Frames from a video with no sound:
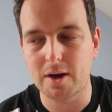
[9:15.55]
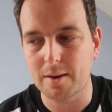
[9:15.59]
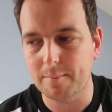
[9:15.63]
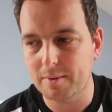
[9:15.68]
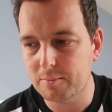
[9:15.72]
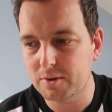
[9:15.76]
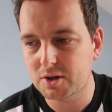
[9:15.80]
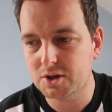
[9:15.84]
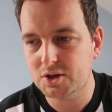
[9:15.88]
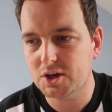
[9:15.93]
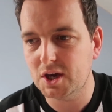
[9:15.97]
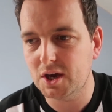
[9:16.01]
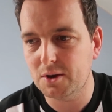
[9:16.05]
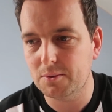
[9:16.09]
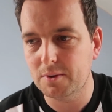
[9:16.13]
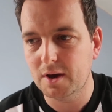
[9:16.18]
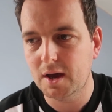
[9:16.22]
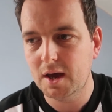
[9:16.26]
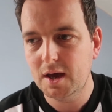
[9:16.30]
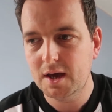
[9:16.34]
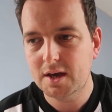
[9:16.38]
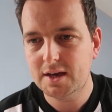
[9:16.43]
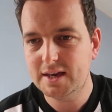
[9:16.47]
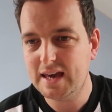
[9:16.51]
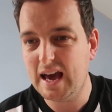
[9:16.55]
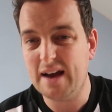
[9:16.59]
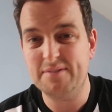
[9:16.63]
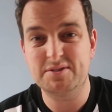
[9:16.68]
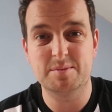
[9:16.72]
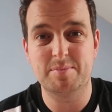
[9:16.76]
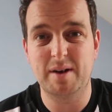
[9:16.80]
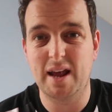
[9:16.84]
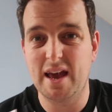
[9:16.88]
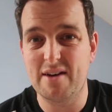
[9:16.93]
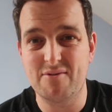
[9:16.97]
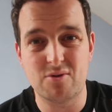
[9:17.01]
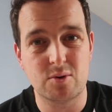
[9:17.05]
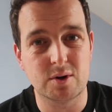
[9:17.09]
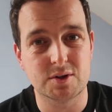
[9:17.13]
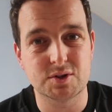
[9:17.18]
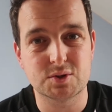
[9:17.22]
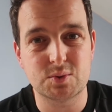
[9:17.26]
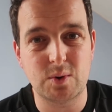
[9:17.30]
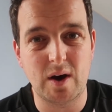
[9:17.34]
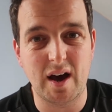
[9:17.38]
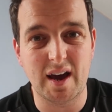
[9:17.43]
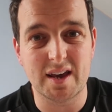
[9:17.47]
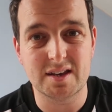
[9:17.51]
I mean, we knew you have to play everyone
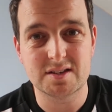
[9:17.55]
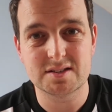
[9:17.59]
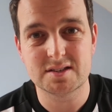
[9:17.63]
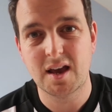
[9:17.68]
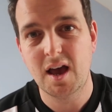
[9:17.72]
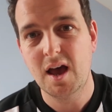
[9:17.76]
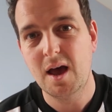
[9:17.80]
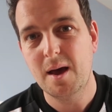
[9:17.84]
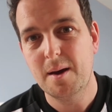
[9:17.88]
twice,